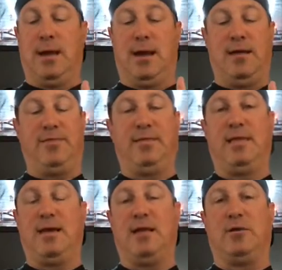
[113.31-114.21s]
I think
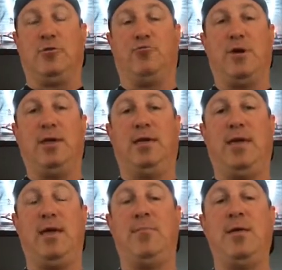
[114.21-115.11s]
they got a good running
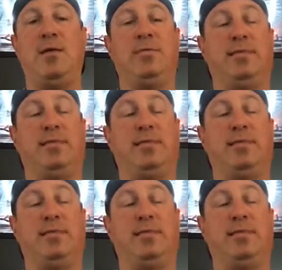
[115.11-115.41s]
game.